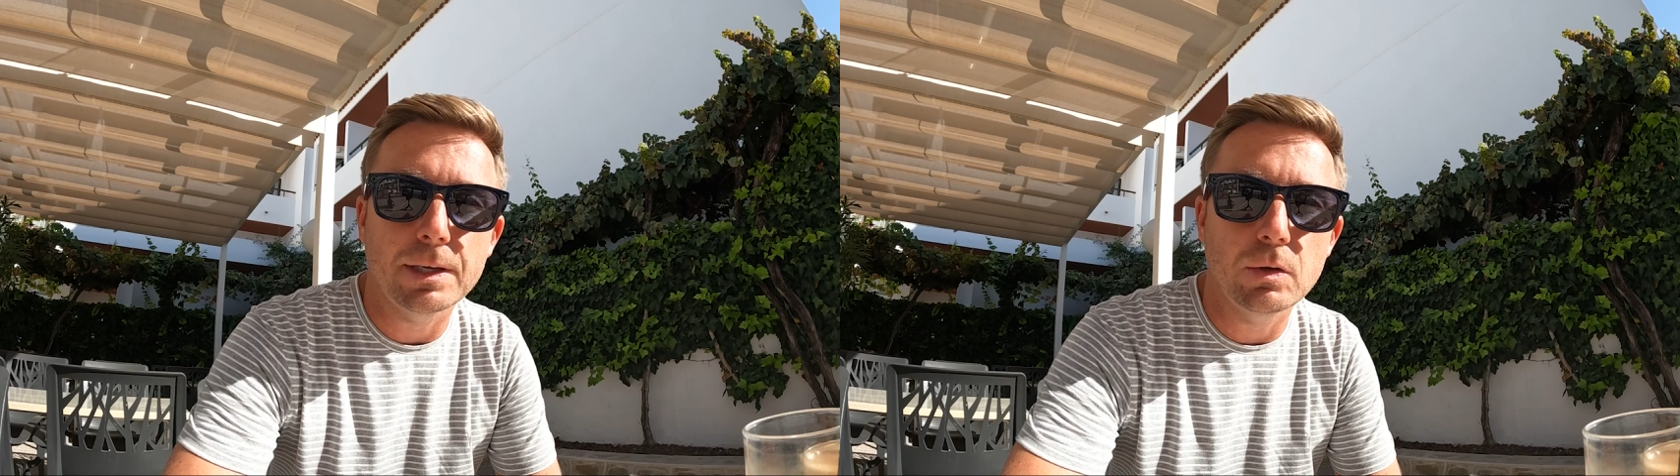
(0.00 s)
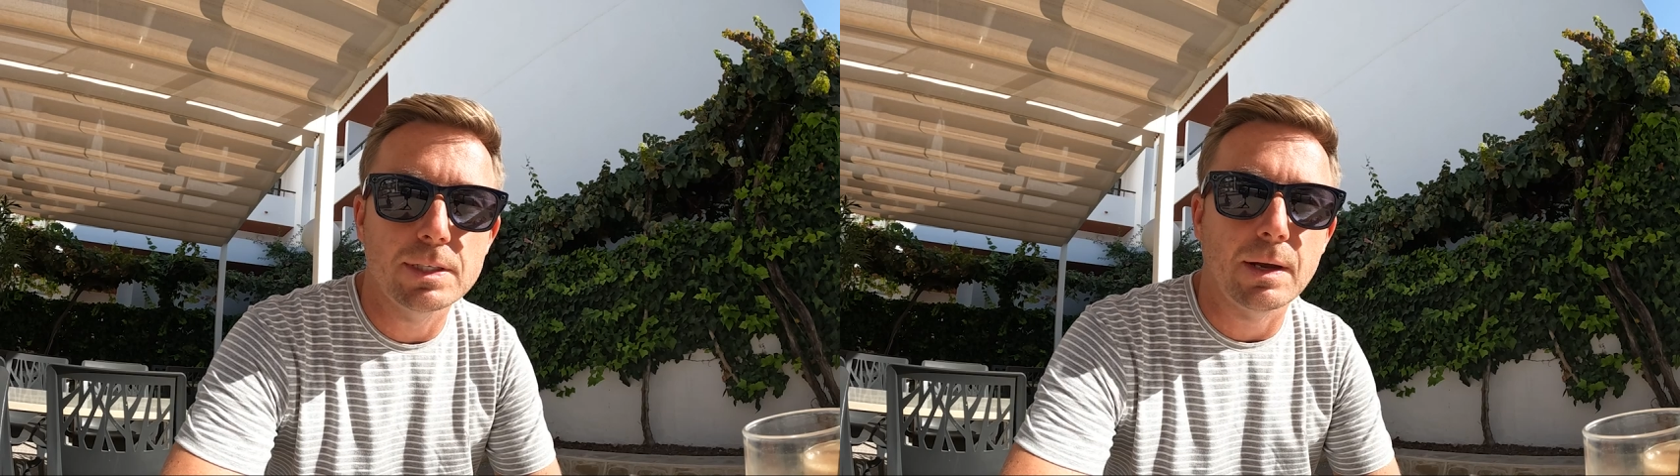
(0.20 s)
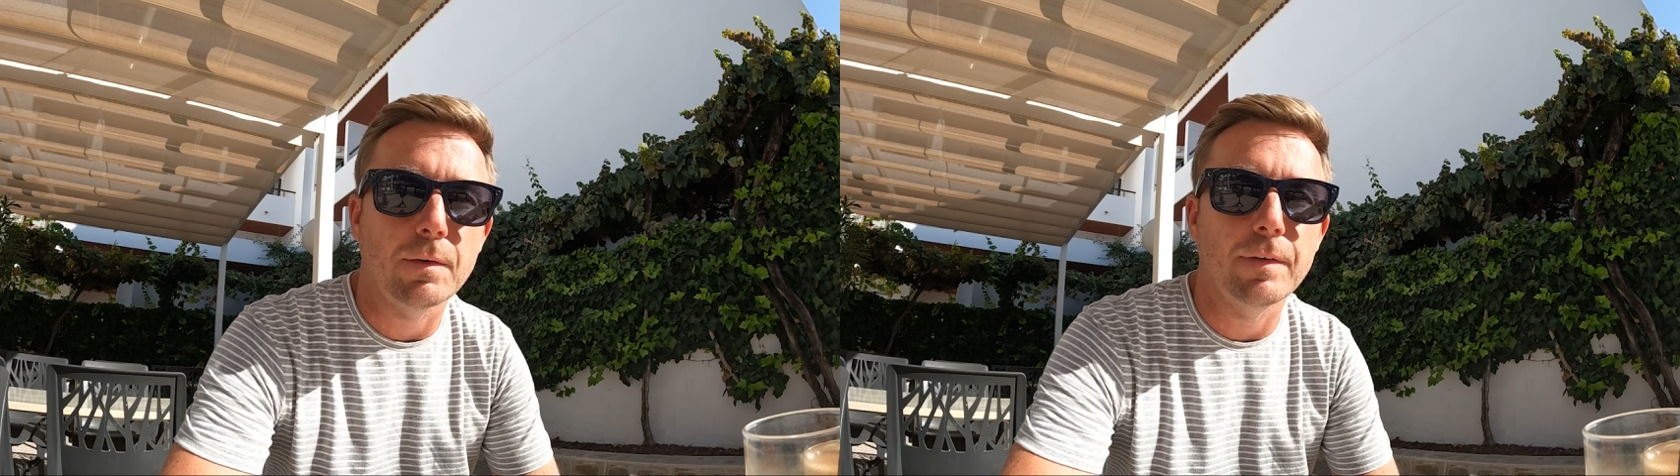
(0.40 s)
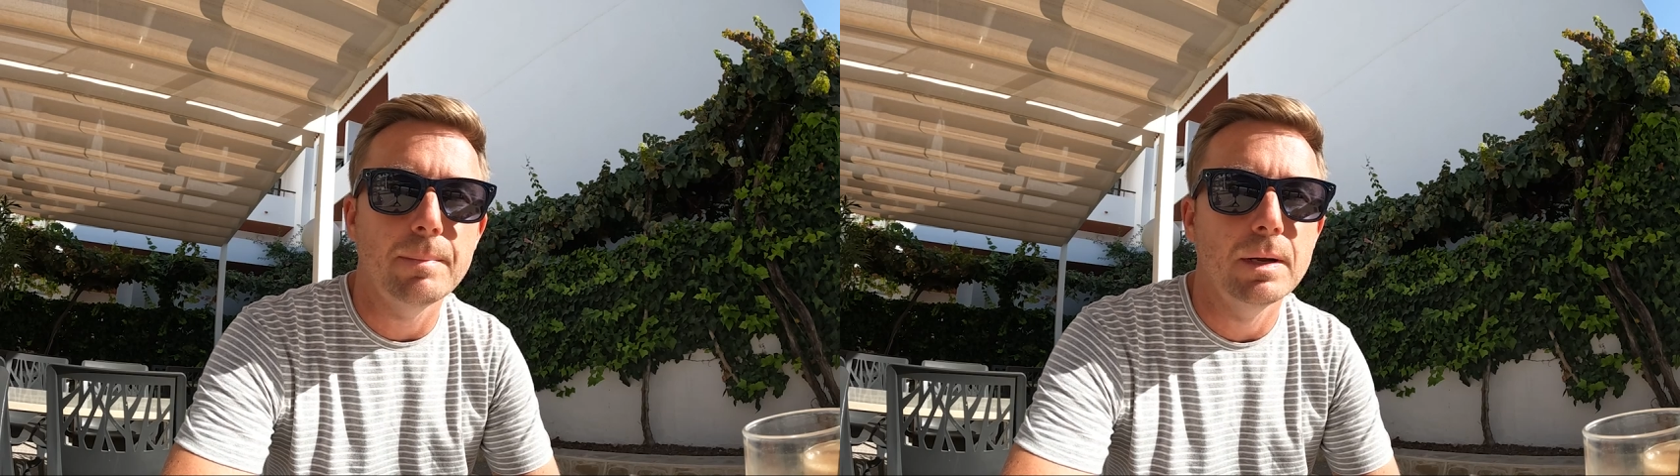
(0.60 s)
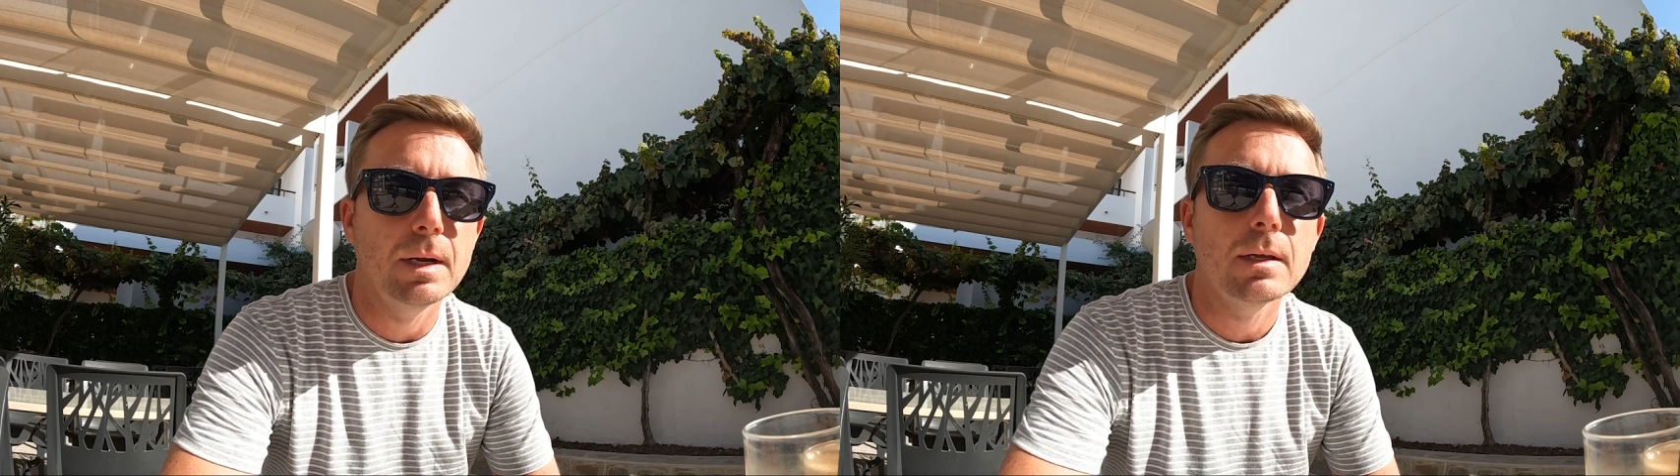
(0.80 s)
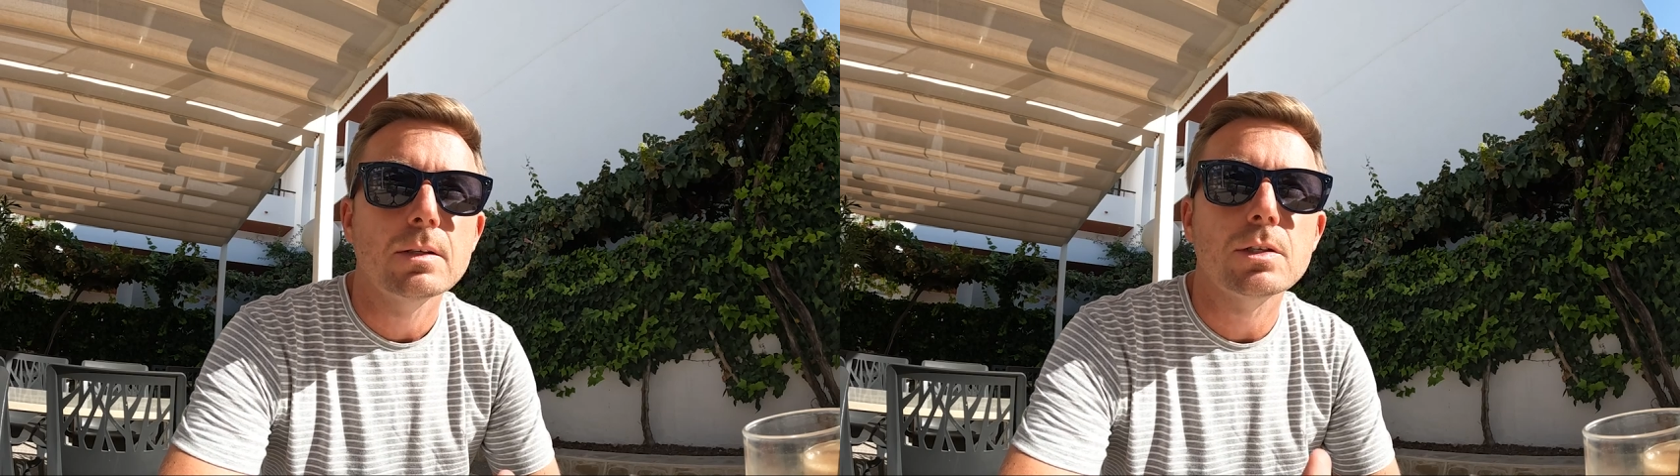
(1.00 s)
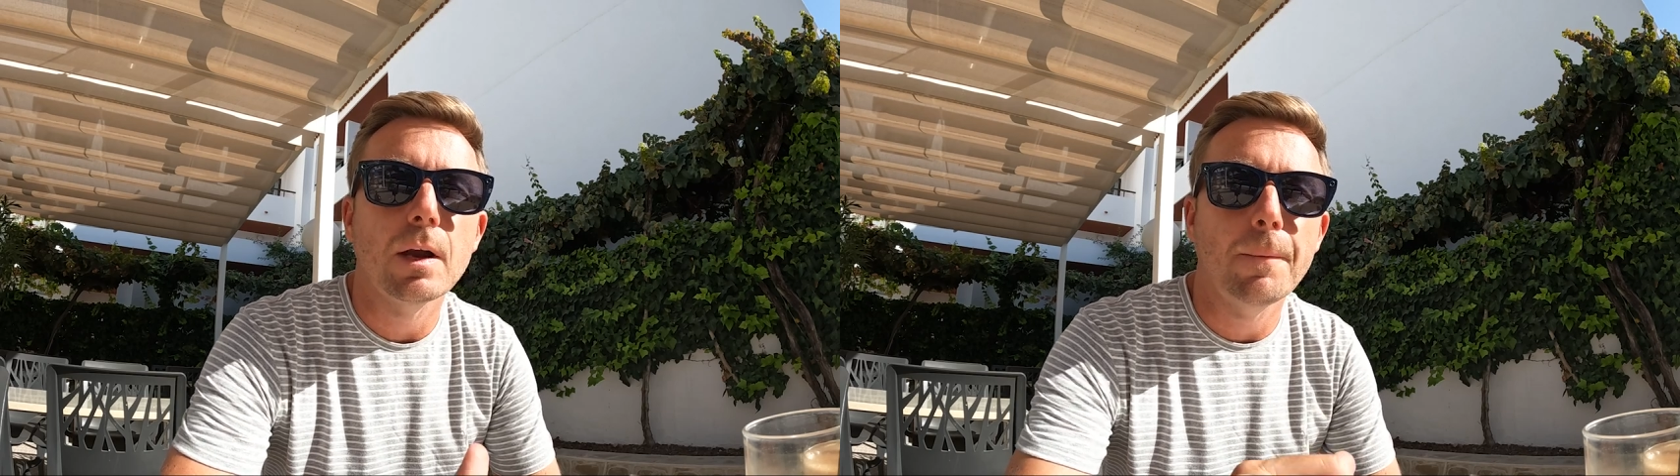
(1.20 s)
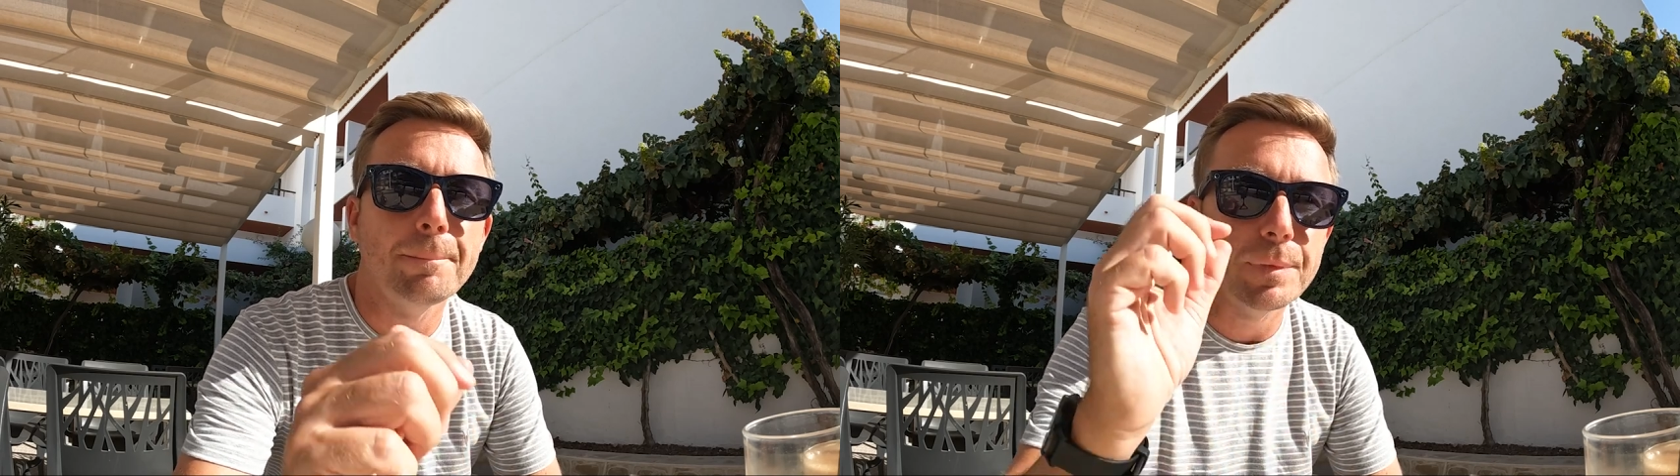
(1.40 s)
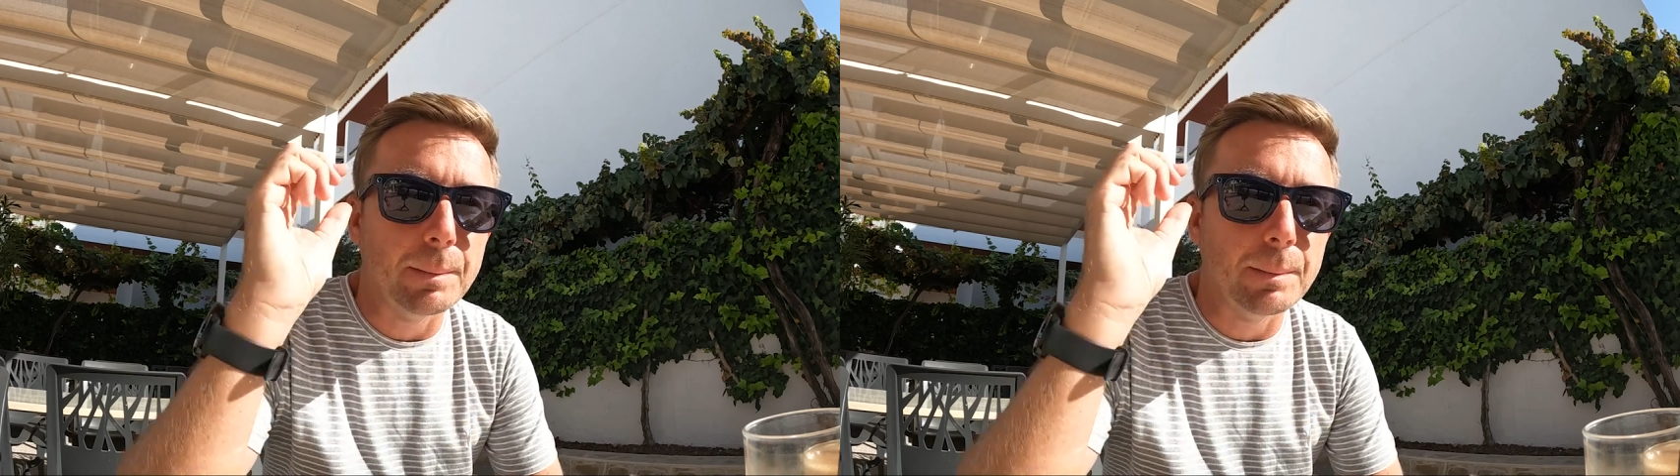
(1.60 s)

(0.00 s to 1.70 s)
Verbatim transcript: of use out of them. So